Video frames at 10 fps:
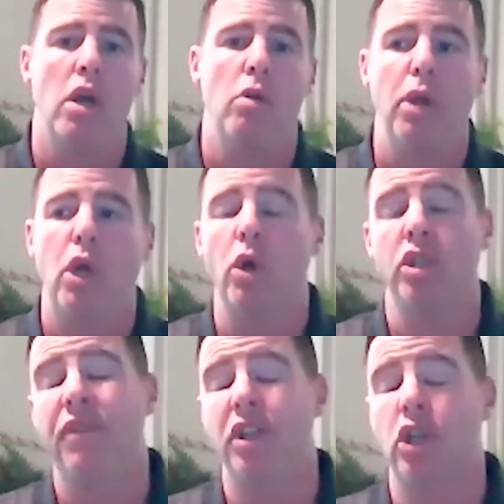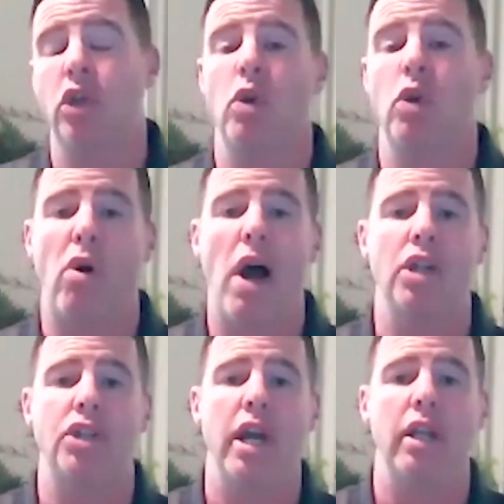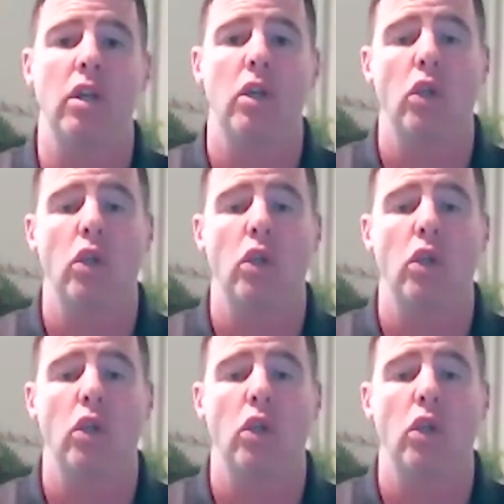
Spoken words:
because if it's a new project,